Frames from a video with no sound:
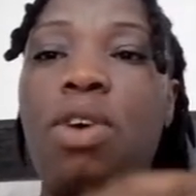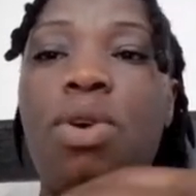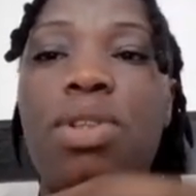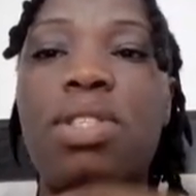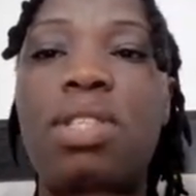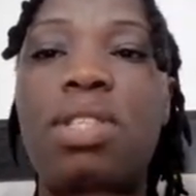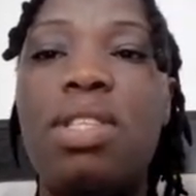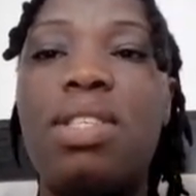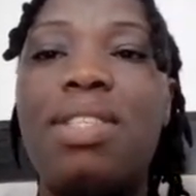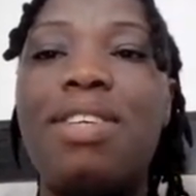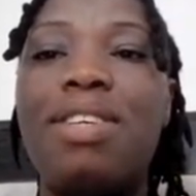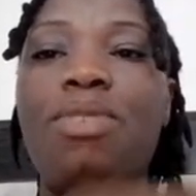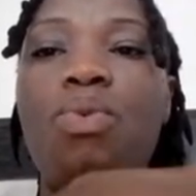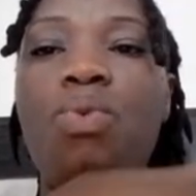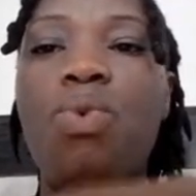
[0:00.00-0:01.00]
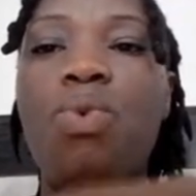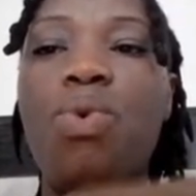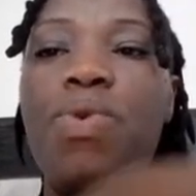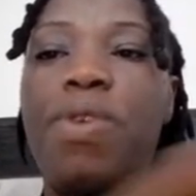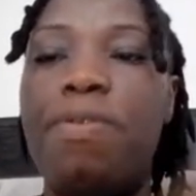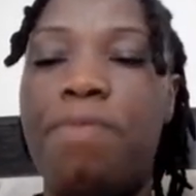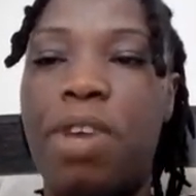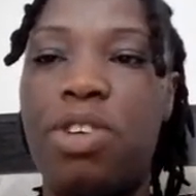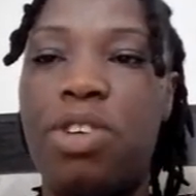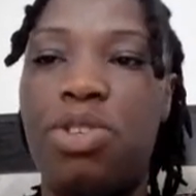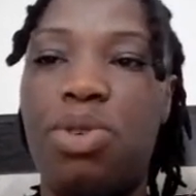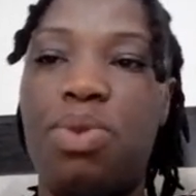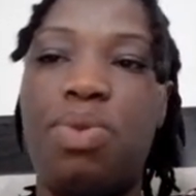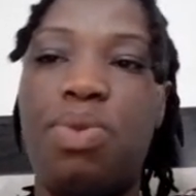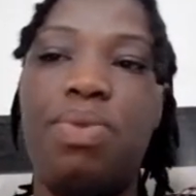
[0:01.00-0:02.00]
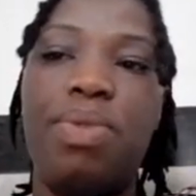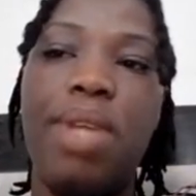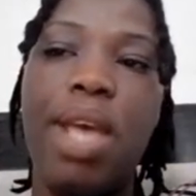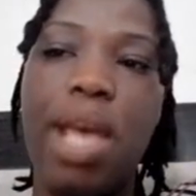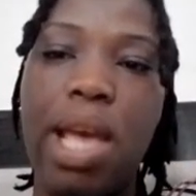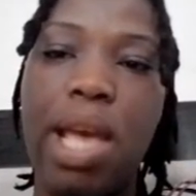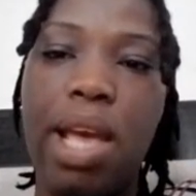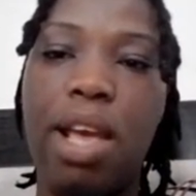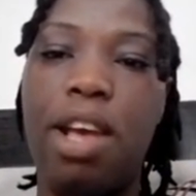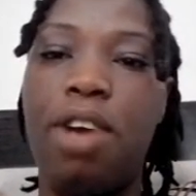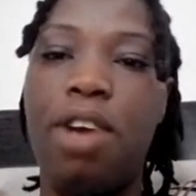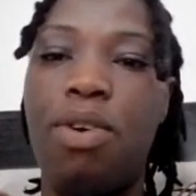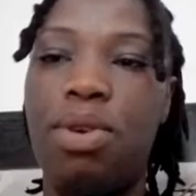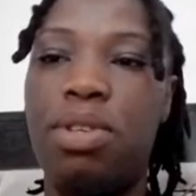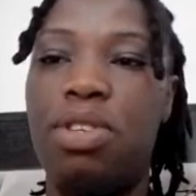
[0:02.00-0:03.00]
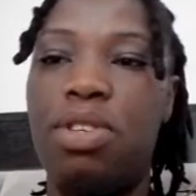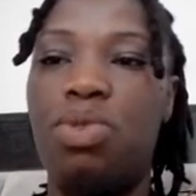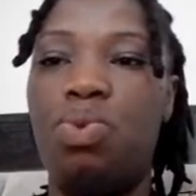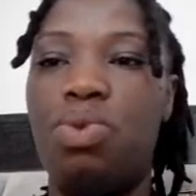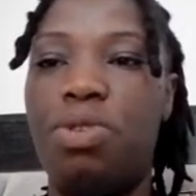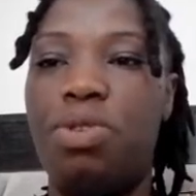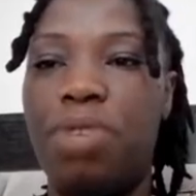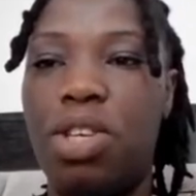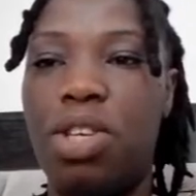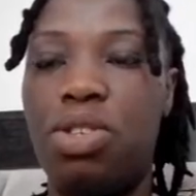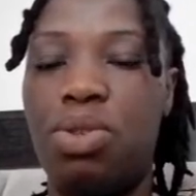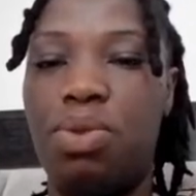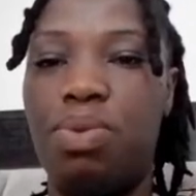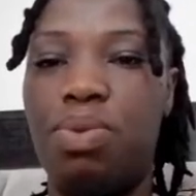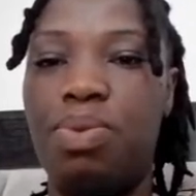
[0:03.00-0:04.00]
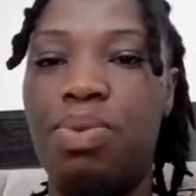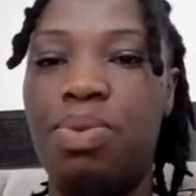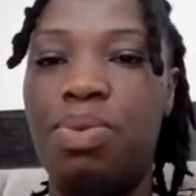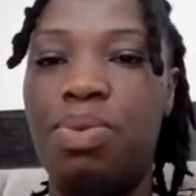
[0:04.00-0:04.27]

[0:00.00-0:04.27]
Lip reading: causes wound infection? A causes wound infection.